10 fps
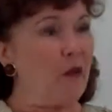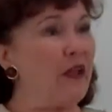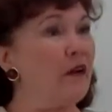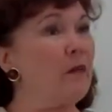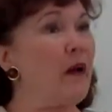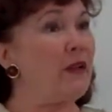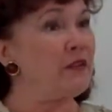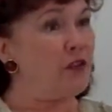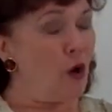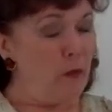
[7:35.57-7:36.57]
We hear
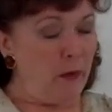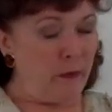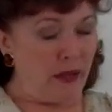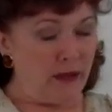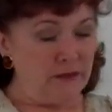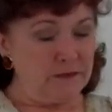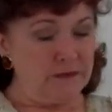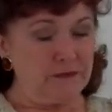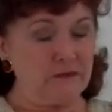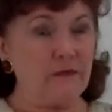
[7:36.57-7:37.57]
about dopamine,
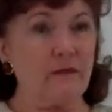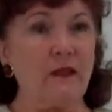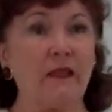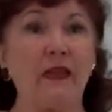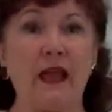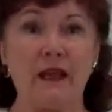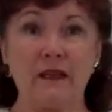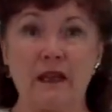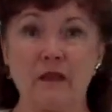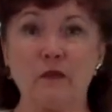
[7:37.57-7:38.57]
that
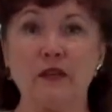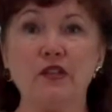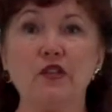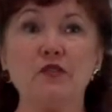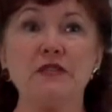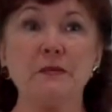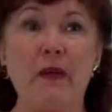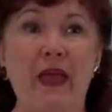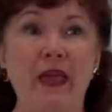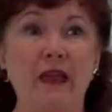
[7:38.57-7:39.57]
it can reduce
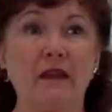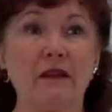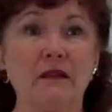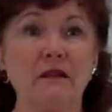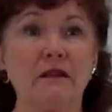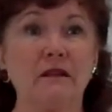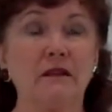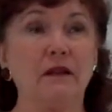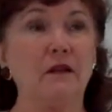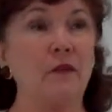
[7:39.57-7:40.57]
pain
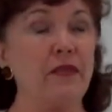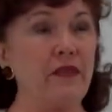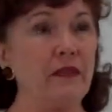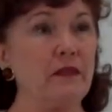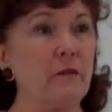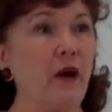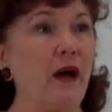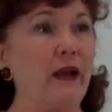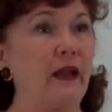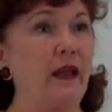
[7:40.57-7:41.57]
within the
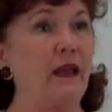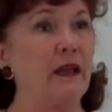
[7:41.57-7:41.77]
body.